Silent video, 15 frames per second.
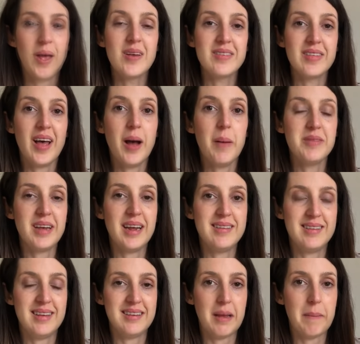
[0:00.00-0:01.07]
So the
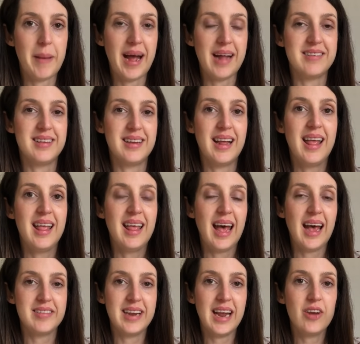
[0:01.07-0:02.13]
updated and um, pattern
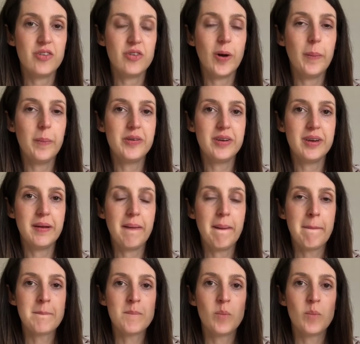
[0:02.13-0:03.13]
has an extra option,